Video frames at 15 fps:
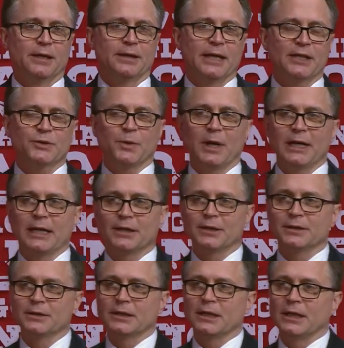That's why
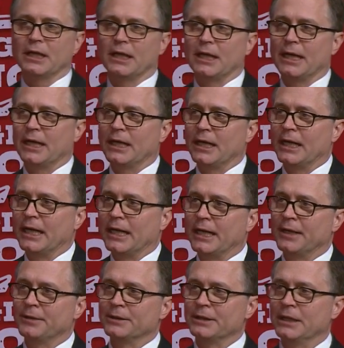our,
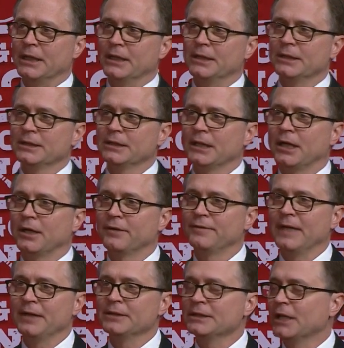our uh, our founding